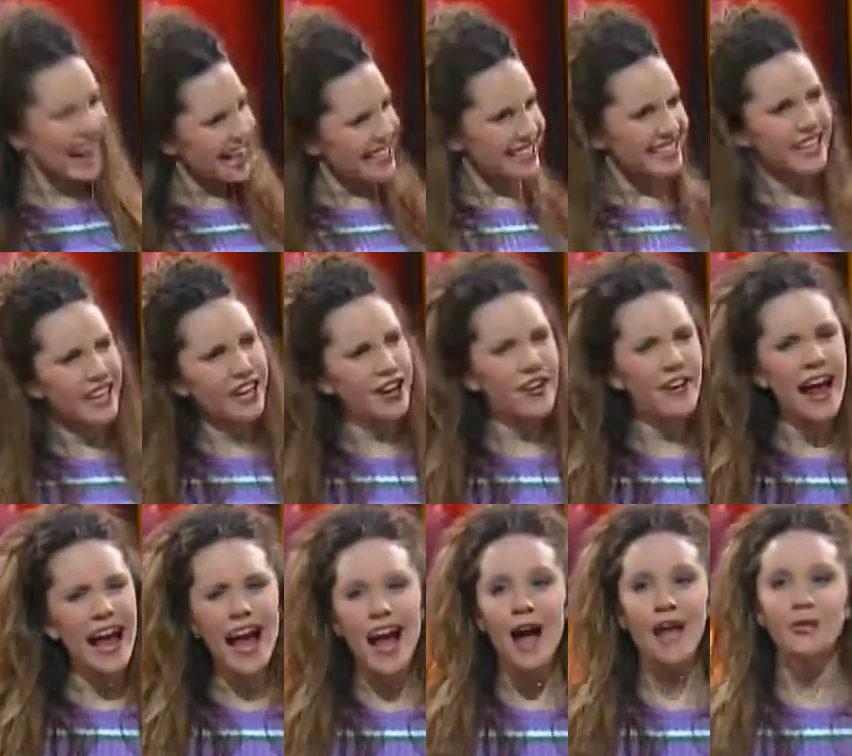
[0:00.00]
Okay, stick
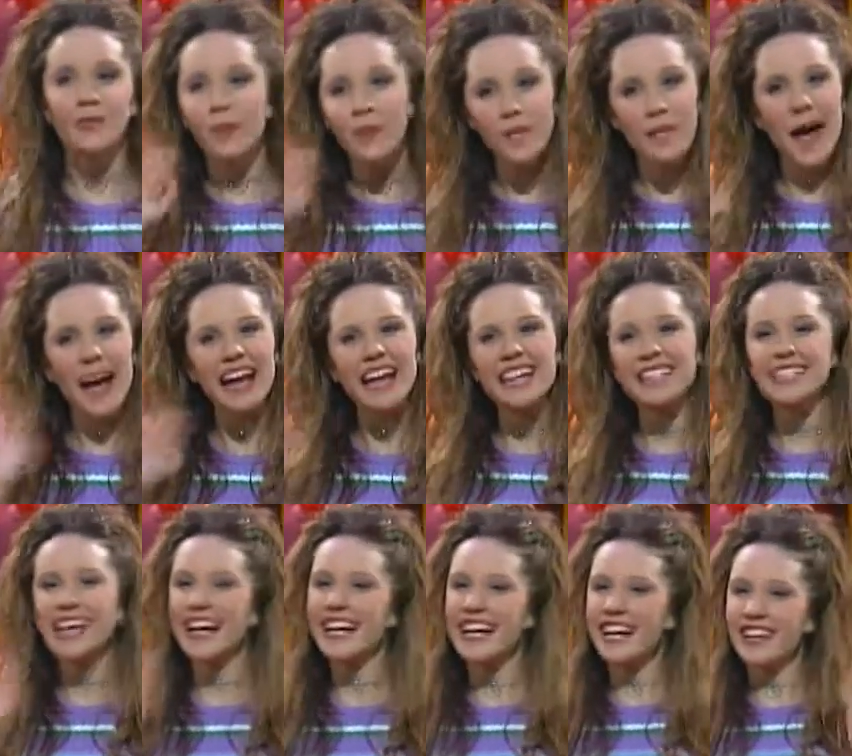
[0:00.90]
around. We'll be back in a
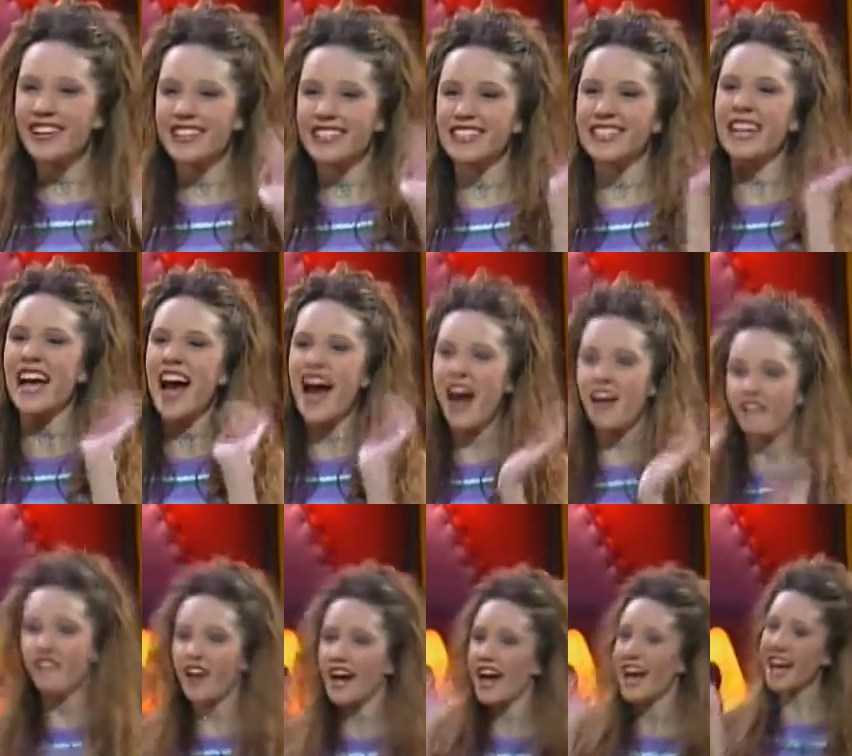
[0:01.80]
second to do stuff.